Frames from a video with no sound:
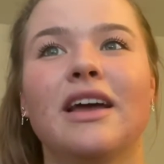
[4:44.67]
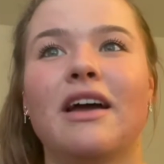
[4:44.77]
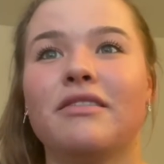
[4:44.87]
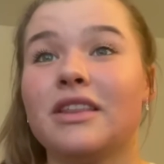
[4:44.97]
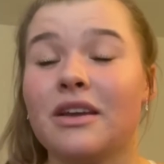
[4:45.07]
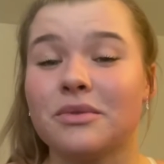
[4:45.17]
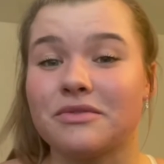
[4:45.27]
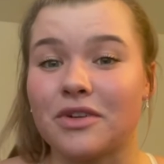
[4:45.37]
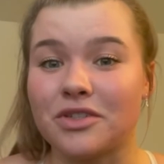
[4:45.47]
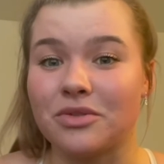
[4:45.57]
everything was
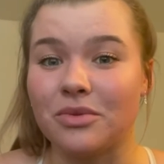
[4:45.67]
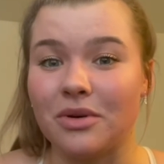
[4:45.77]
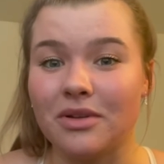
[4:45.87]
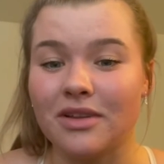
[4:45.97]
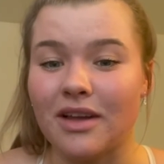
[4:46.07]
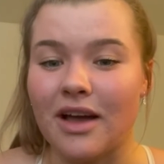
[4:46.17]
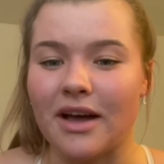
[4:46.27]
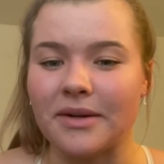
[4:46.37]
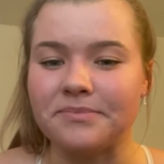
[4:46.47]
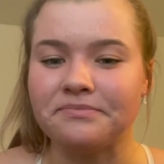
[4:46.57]
virtual.
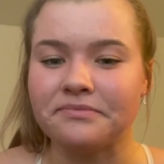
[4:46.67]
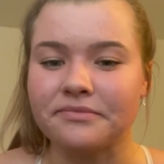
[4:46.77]
Um,